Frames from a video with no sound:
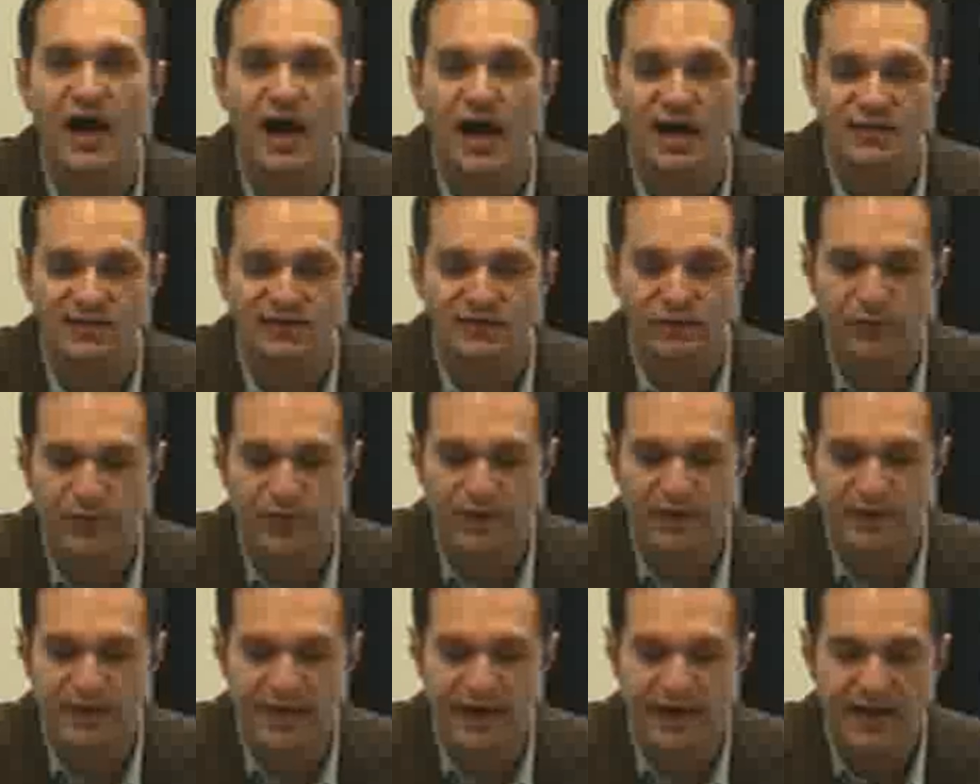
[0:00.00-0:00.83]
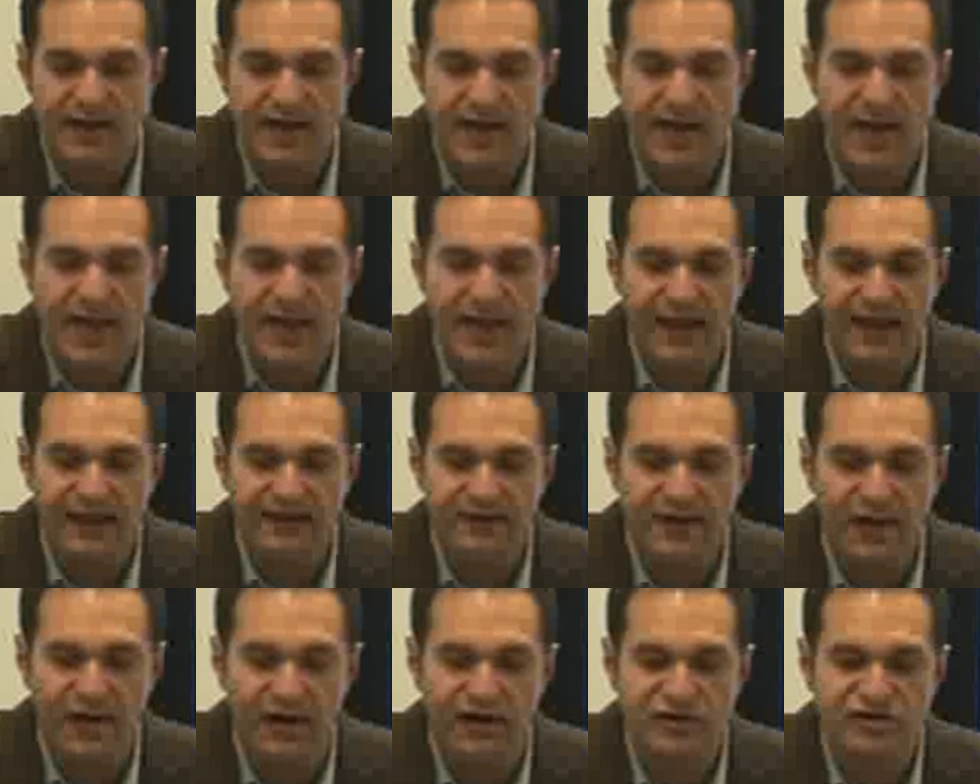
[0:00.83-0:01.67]
Australia,
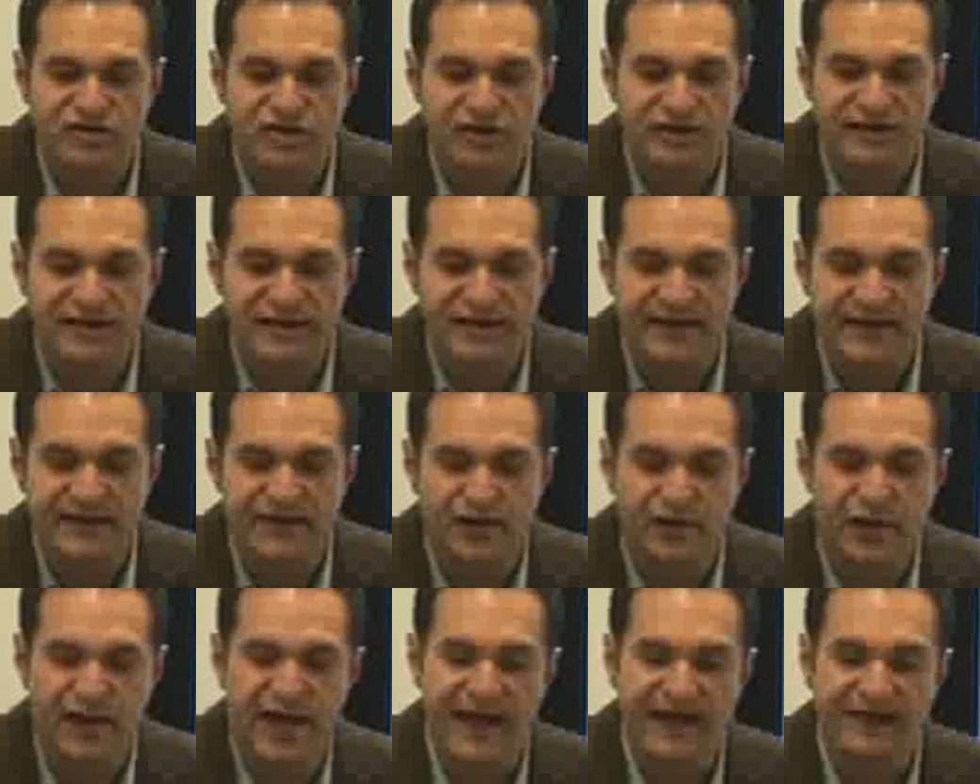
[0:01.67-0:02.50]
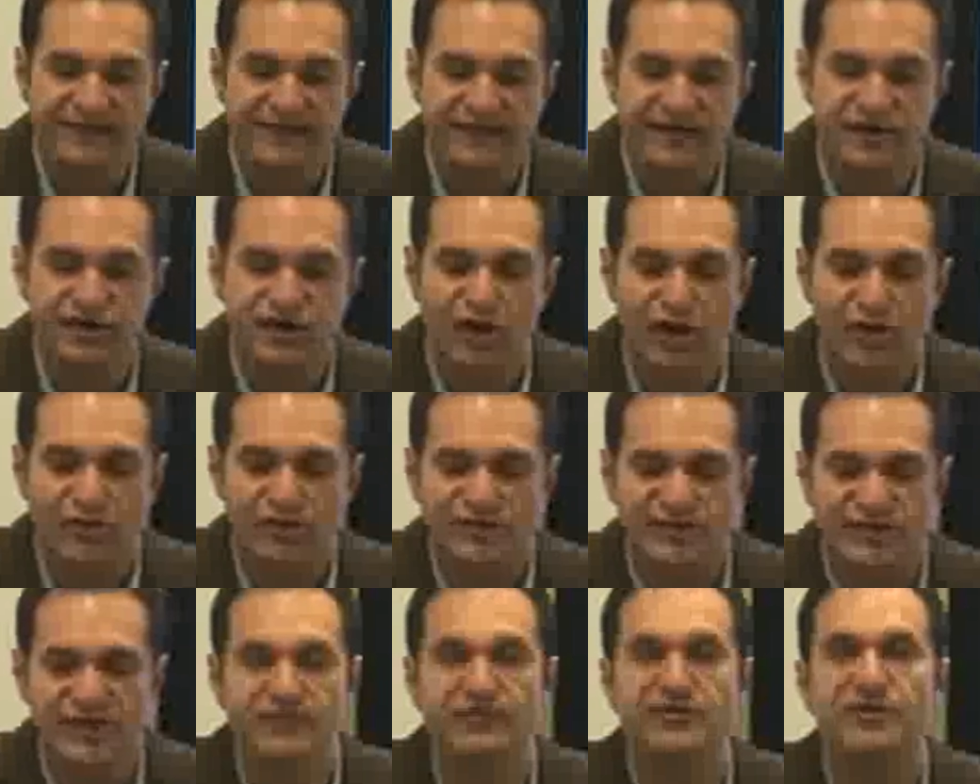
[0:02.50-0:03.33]
and Argentina. They're last at
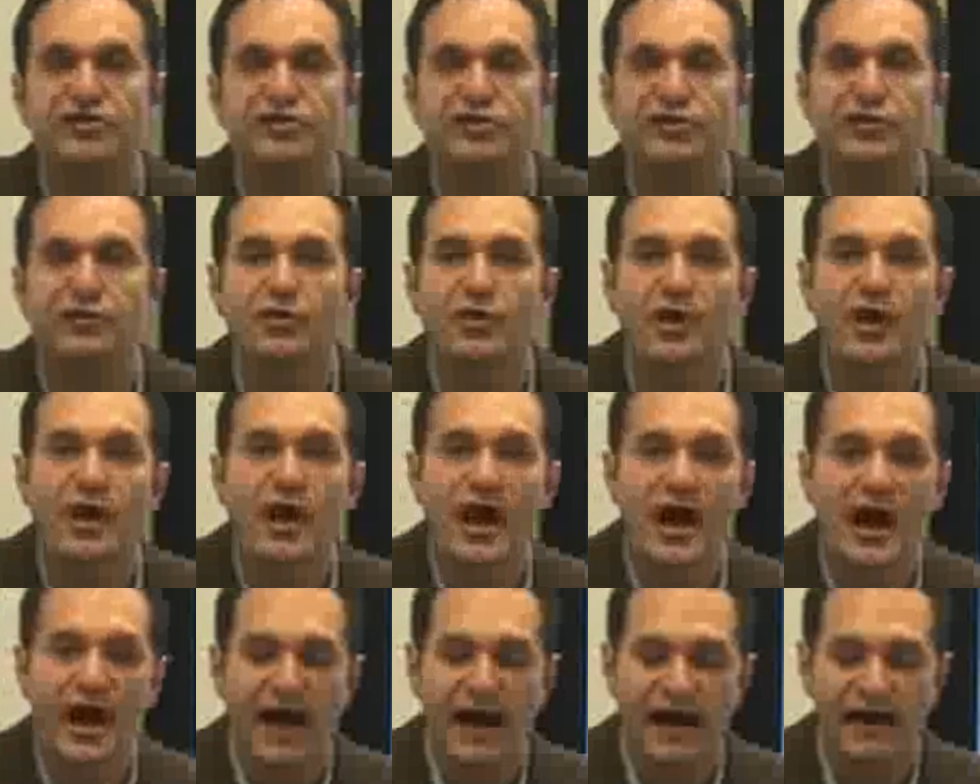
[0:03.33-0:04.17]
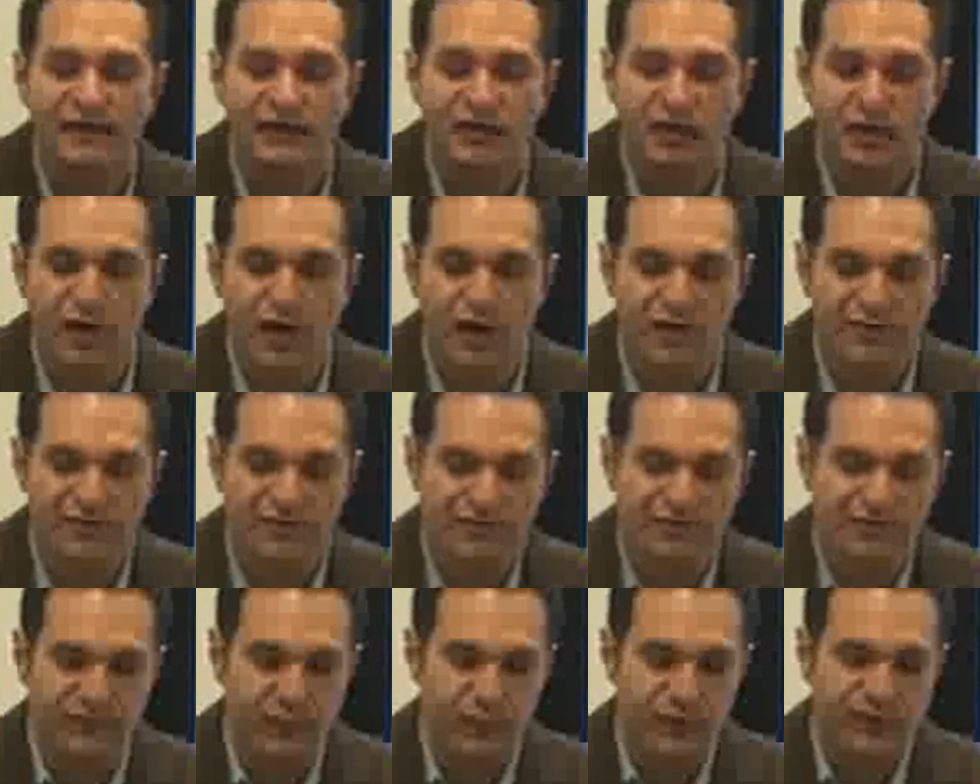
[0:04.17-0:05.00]
$1.72, high of
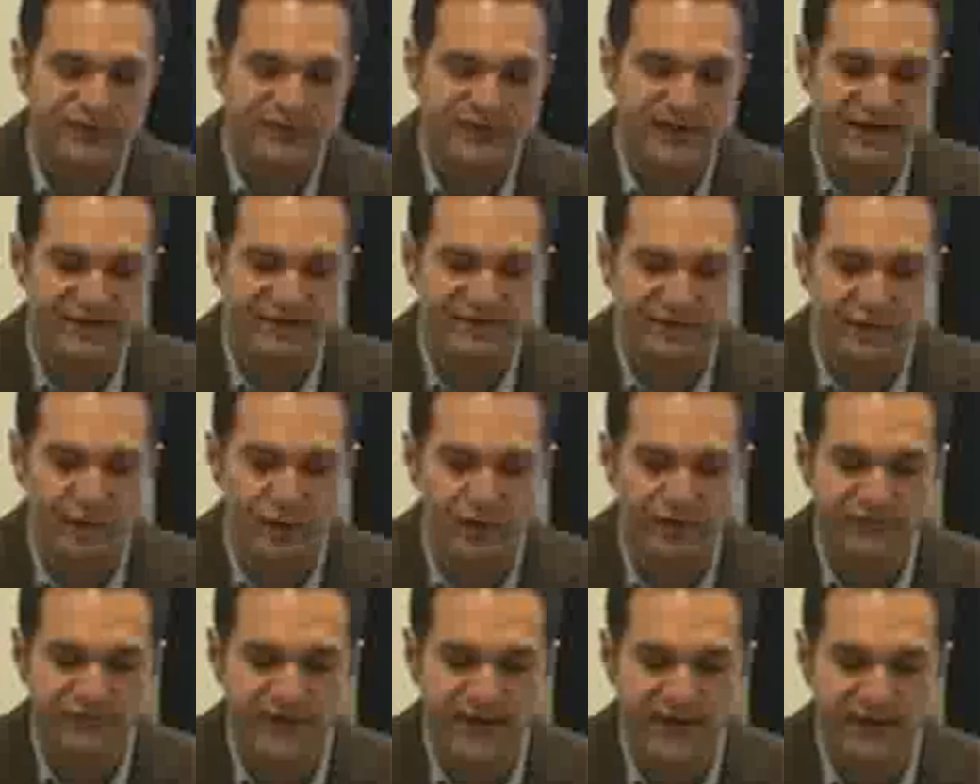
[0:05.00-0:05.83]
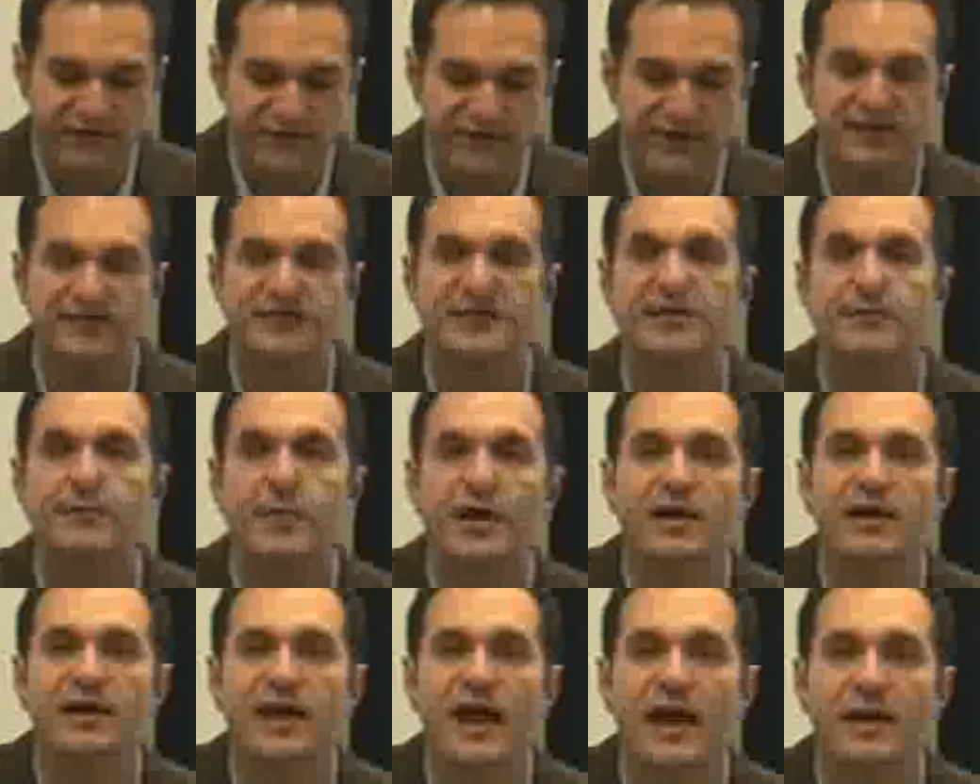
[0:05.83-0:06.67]
$2.04, low of 5 cents, and a
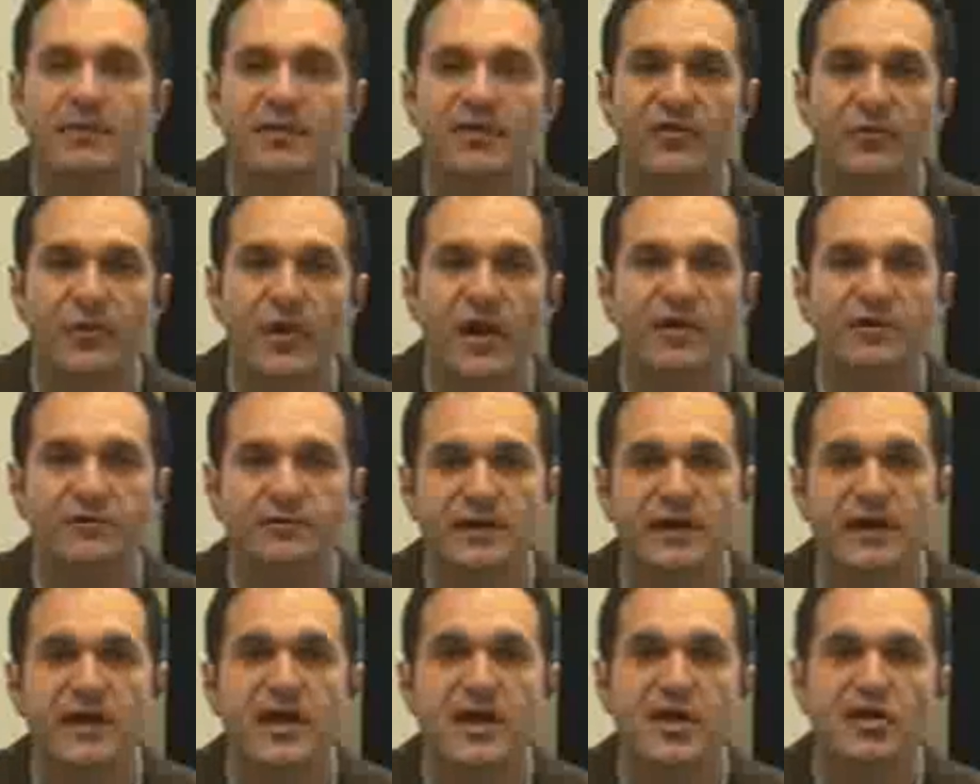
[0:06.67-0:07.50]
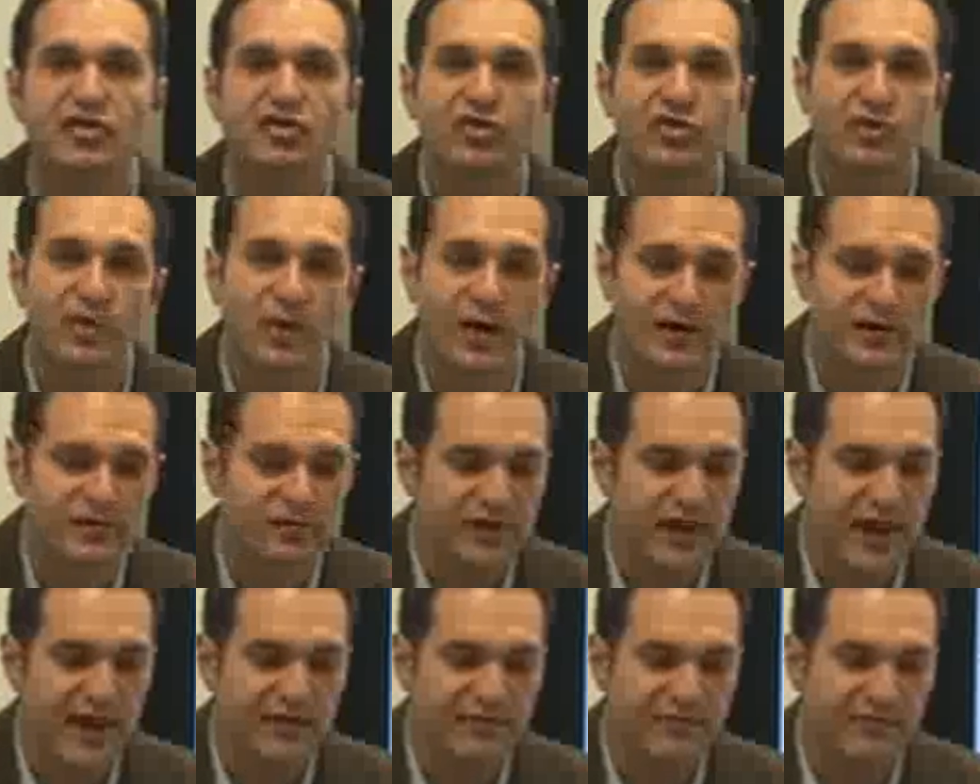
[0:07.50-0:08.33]
market cap of approximately
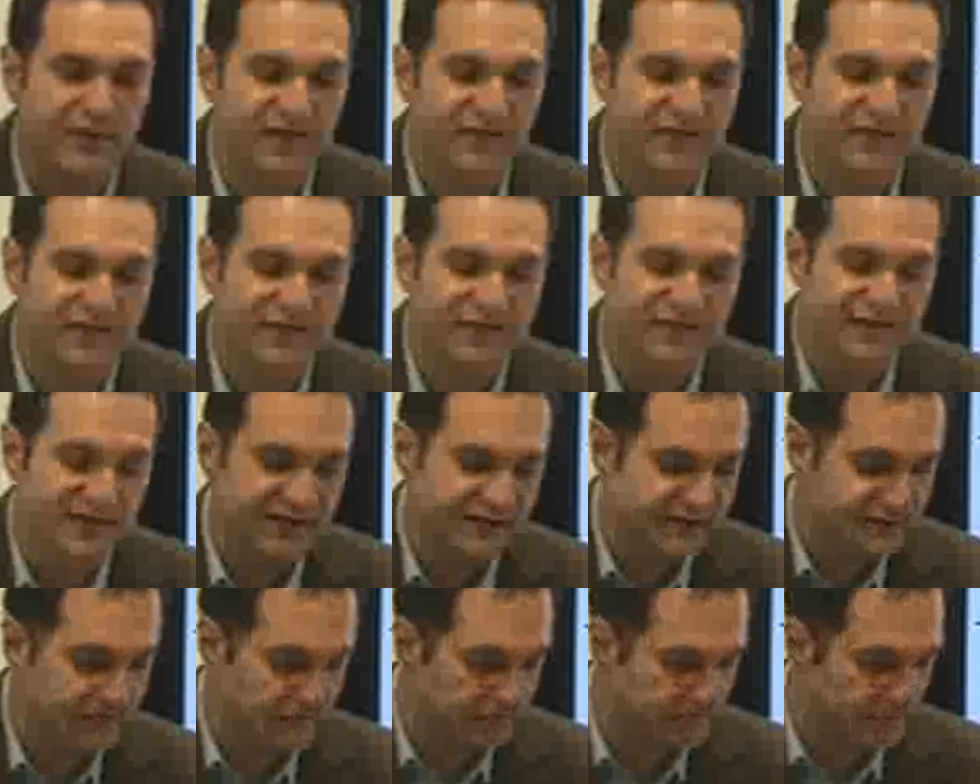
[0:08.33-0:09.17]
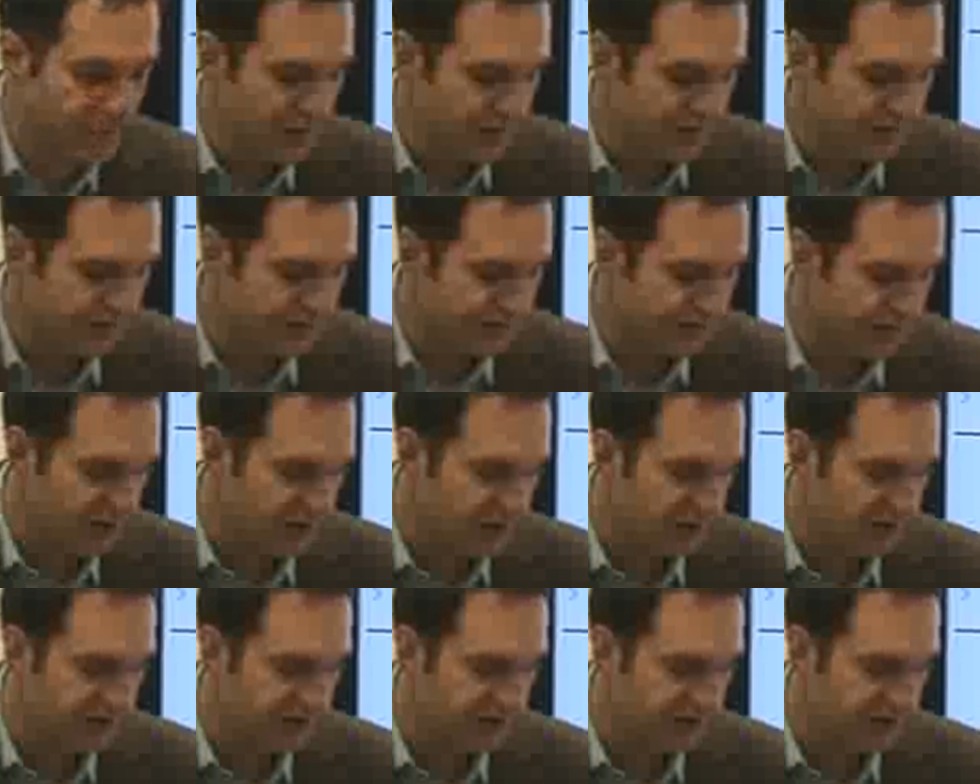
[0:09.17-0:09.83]
$256 million.